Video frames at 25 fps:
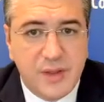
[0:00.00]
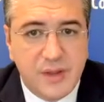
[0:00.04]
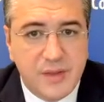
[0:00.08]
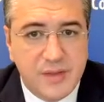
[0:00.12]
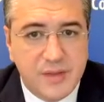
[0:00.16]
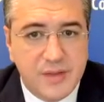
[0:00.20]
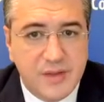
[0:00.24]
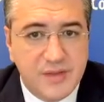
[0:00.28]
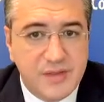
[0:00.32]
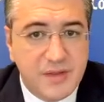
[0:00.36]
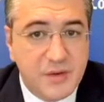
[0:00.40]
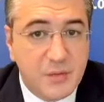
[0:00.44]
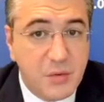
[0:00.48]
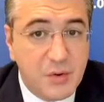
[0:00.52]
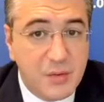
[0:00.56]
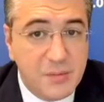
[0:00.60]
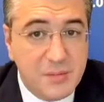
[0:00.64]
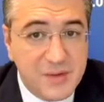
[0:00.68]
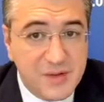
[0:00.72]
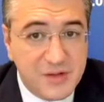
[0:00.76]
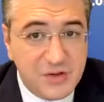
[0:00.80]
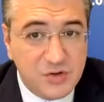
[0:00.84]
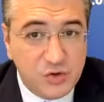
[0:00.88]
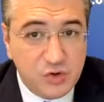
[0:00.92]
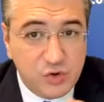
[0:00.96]
that there will
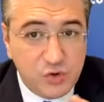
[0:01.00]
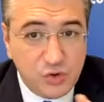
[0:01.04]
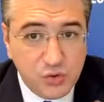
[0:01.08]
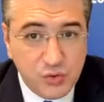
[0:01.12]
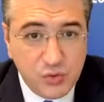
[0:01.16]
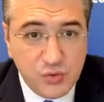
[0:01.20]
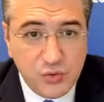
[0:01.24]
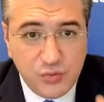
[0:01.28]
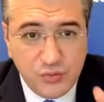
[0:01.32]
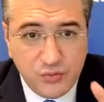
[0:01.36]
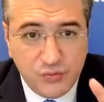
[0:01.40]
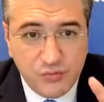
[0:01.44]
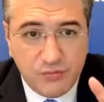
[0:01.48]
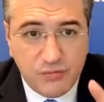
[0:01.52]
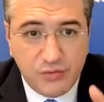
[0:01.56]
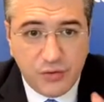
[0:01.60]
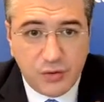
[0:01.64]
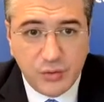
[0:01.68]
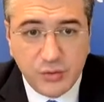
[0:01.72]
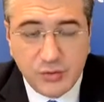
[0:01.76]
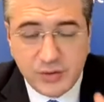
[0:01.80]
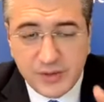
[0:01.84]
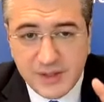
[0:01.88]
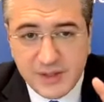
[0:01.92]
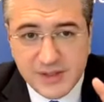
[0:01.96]
be two
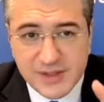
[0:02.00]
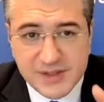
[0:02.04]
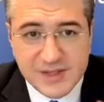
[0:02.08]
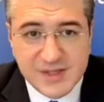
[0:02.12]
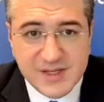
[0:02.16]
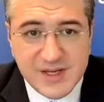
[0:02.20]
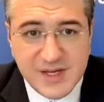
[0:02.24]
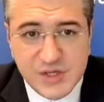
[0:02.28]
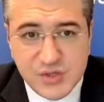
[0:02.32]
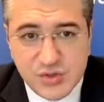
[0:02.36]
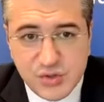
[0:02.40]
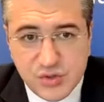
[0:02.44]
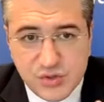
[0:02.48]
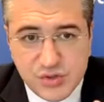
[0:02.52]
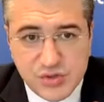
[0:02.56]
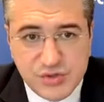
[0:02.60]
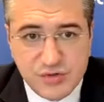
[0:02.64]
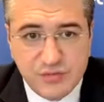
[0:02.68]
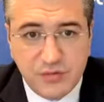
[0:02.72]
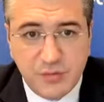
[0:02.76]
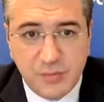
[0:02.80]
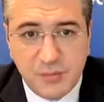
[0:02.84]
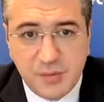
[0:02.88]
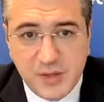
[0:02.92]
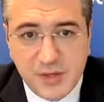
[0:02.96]
voting sessions of
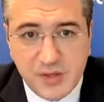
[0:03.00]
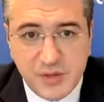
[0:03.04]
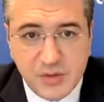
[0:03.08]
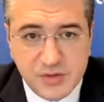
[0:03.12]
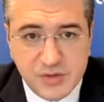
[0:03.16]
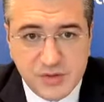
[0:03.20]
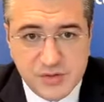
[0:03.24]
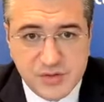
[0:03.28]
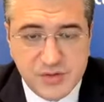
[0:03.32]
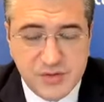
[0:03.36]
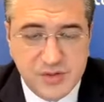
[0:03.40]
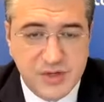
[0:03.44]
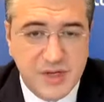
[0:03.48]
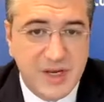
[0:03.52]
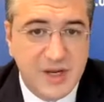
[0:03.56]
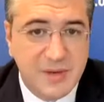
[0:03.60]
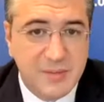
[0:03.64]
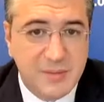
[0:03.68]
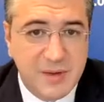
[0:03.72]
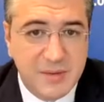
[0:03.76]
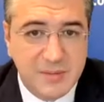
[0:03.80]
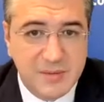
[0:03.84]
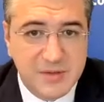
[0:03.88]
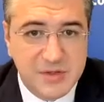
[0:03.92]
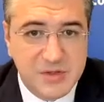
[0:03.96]
opinions and
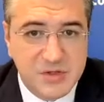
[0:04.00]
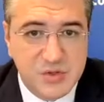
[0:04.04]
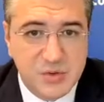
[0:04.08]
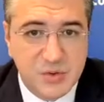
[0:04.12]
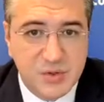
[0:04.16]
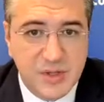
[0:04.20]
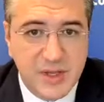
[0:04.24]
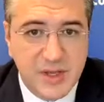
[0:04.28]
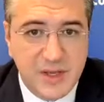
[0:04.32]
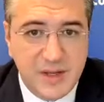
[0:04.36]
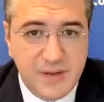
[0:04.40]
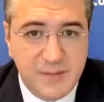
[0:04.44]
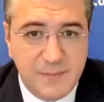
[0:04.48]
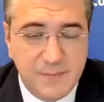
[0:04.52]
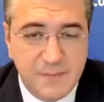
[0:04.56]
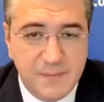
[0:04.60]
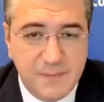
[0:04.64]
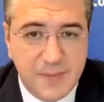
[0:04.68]
amendments today.